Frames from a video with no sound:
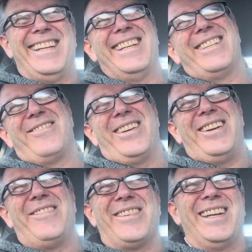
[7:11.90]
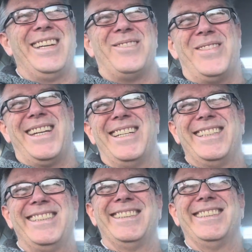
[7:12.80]
was very funny to me.
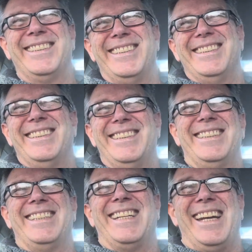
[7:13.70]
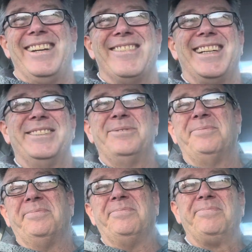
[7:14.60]
Anyway,
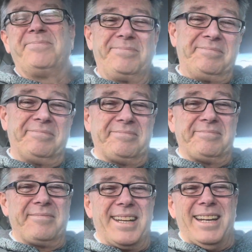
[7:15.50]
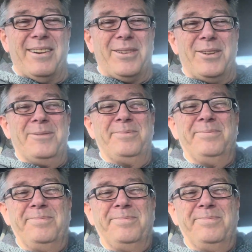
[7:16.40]
love you.